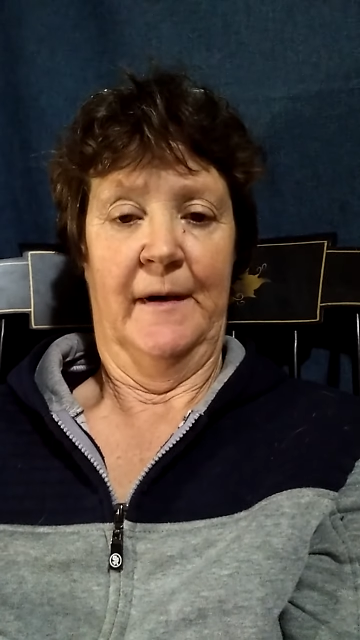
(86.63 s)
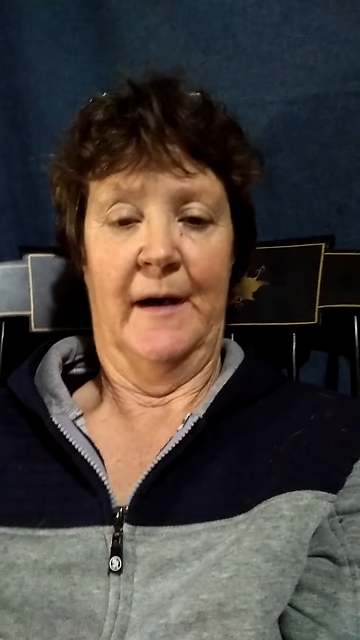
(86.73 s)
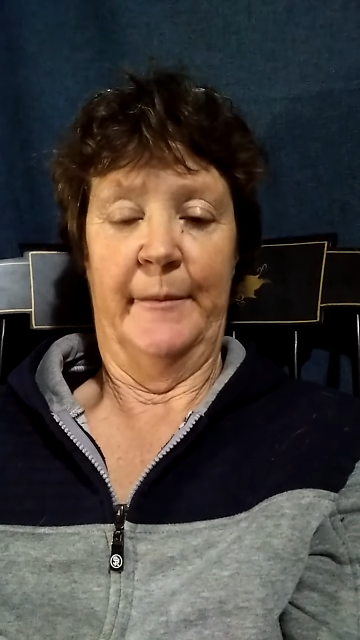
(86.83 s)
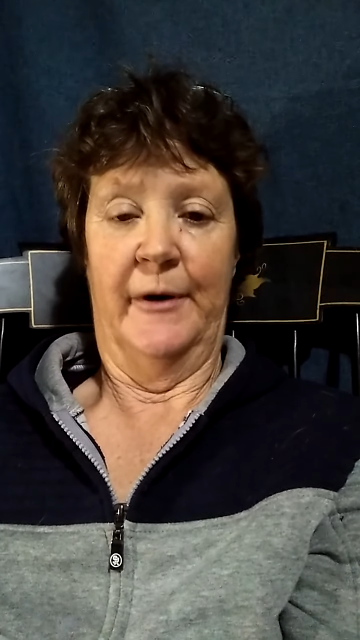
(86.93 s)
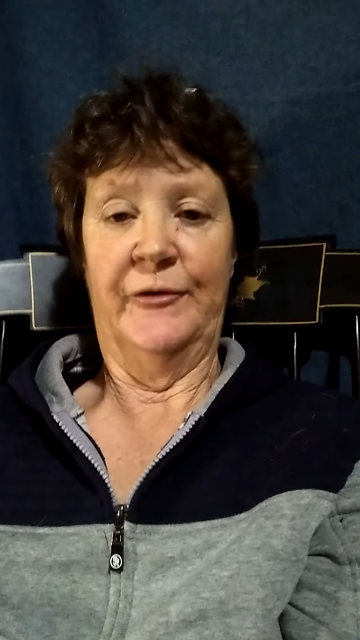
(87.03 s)

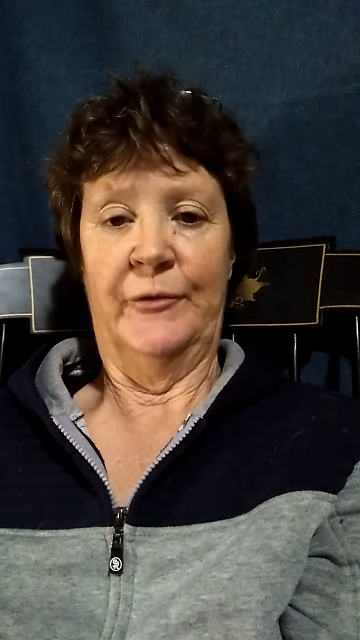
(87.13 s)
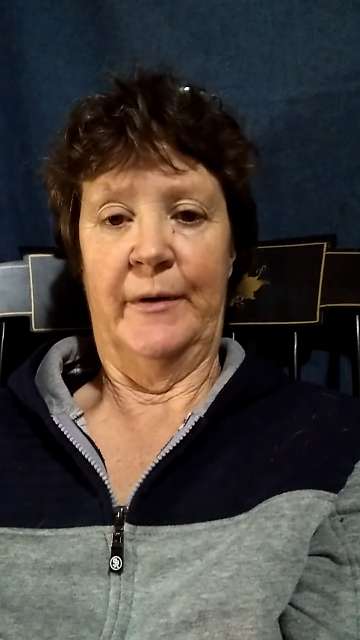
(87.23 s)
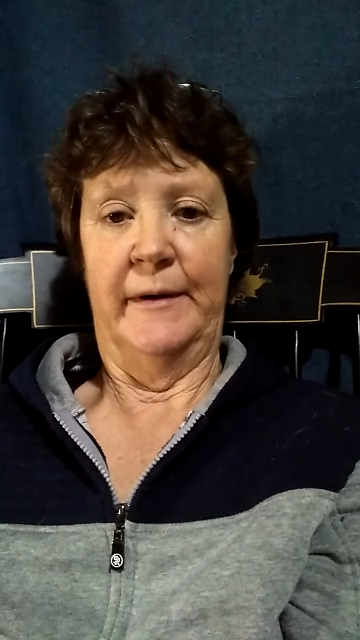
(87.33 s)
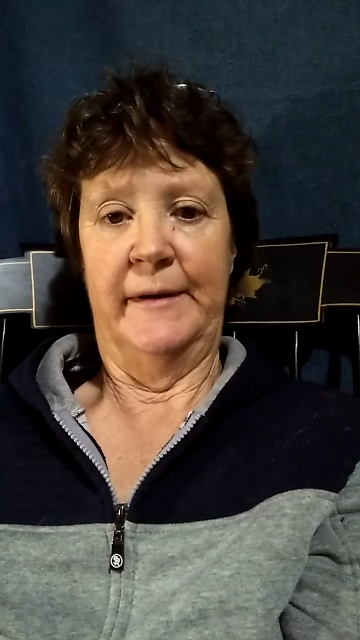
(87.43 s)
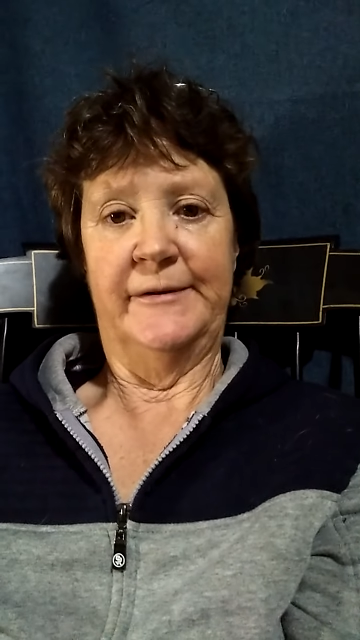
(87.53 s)
I'm also
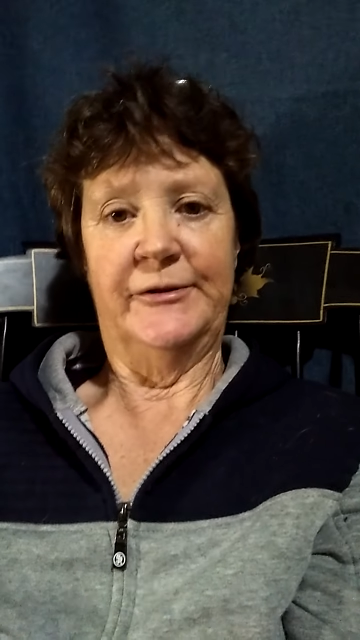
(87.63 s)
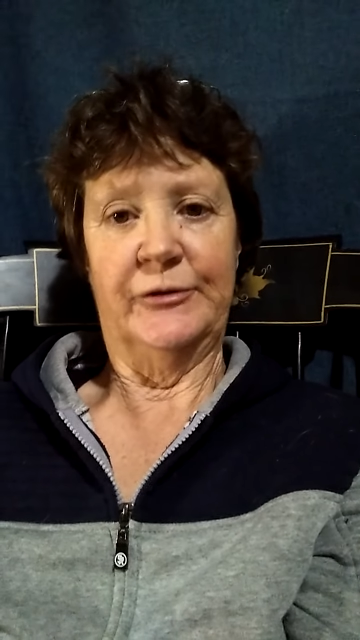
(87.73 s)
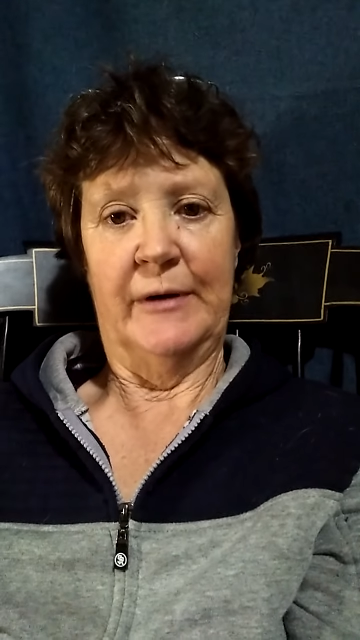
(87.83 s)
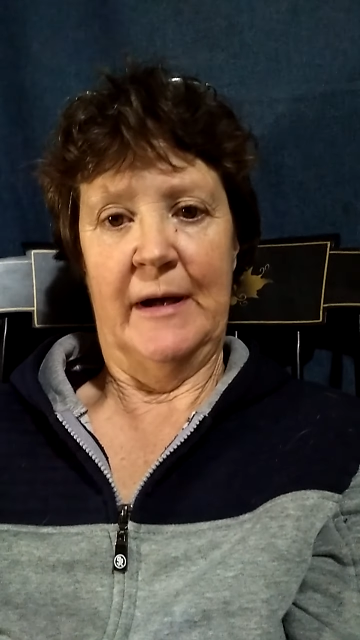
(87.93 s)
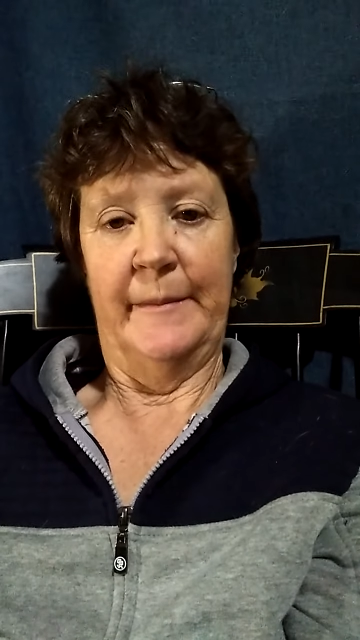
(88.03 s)
on
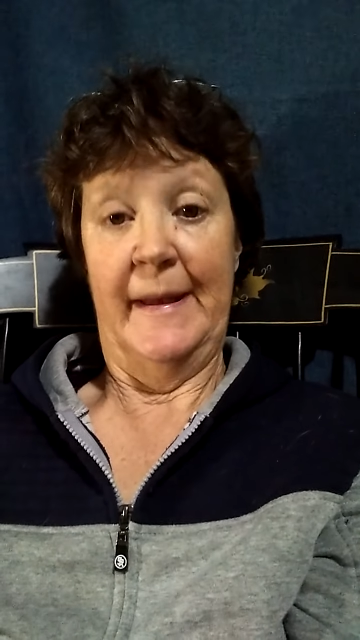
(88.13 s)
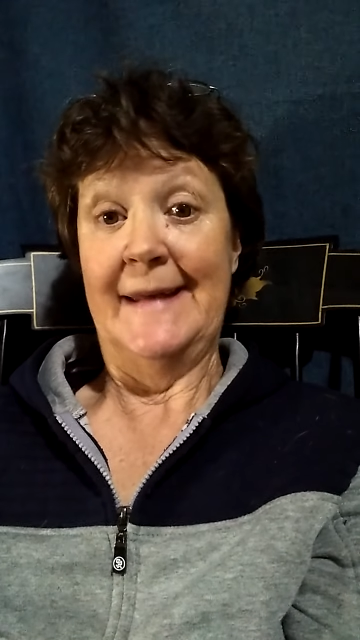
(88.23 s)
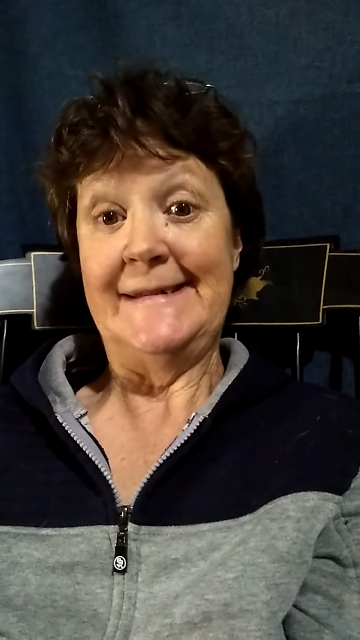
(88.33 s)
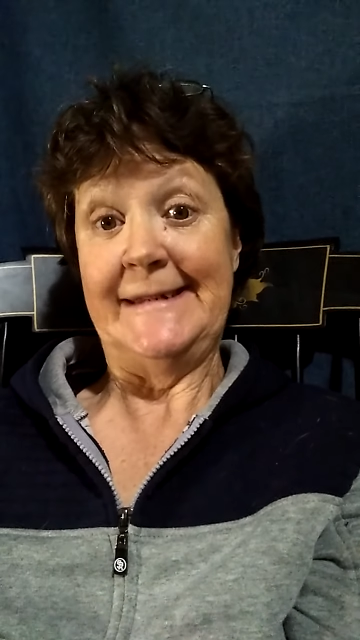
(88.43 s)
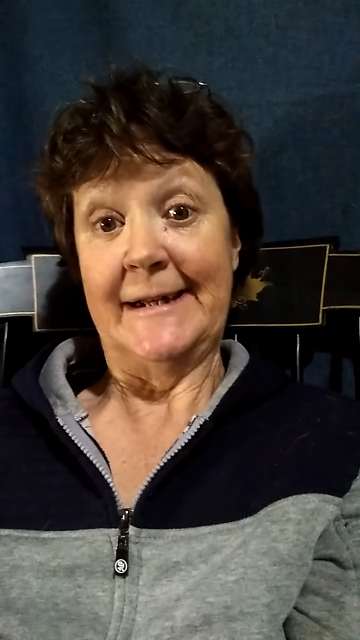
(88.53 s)
Instagram
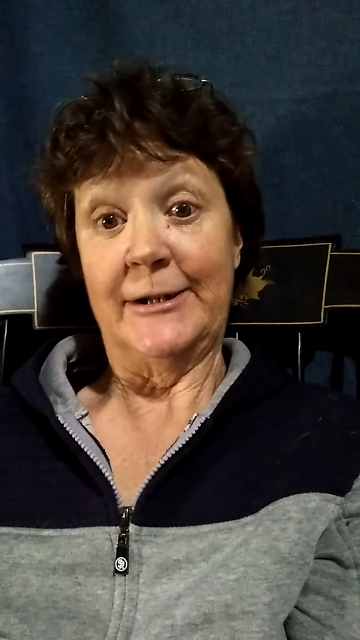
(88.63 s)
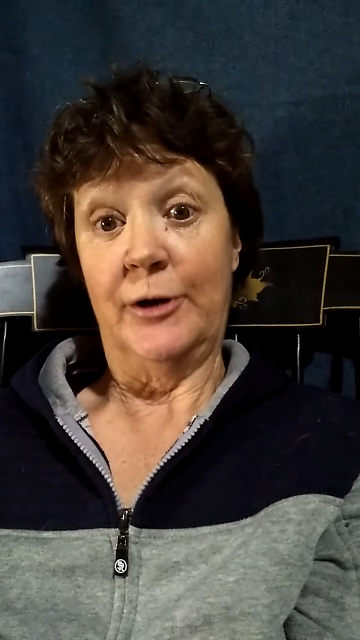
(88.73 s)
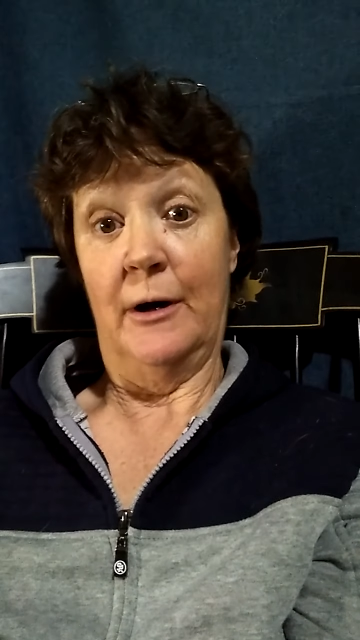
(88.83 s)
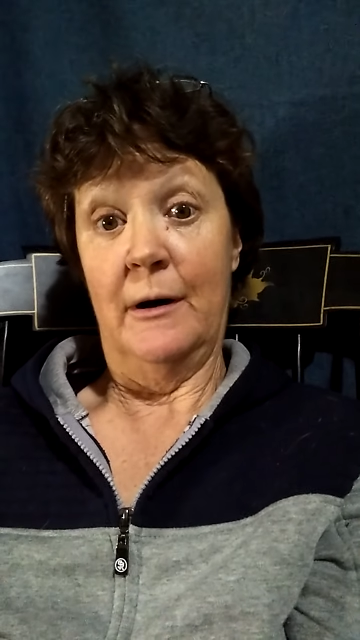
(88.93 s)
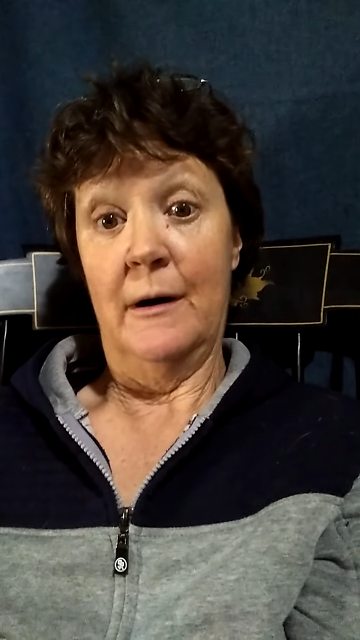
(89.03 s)
and
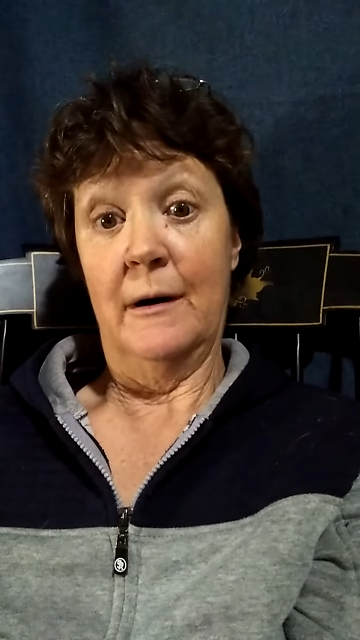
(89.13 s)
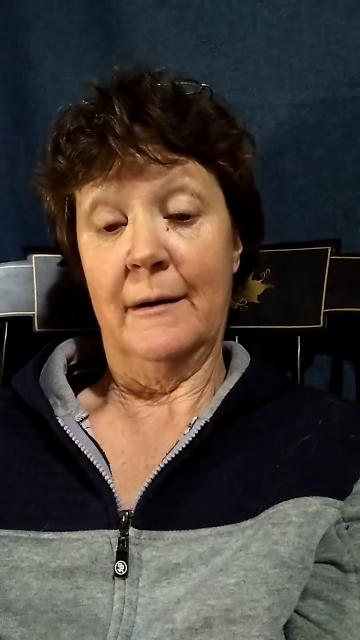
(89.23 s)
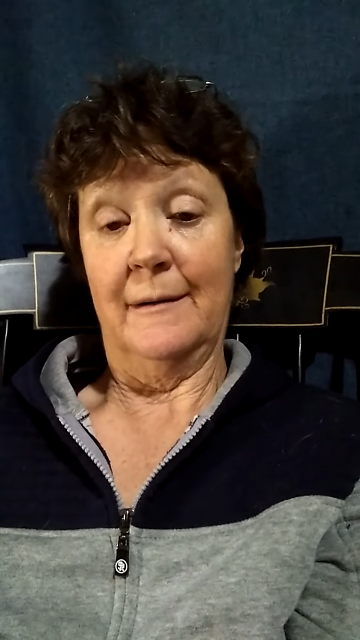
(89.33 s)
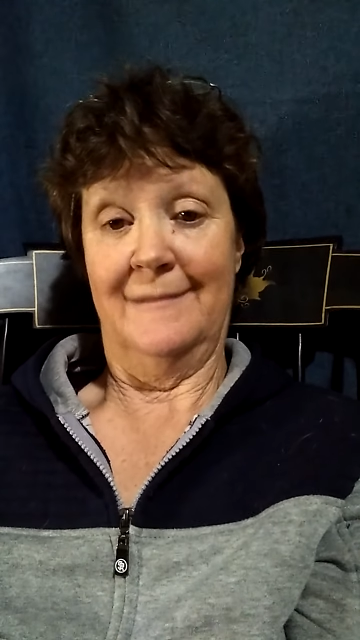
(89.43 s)
TikTok.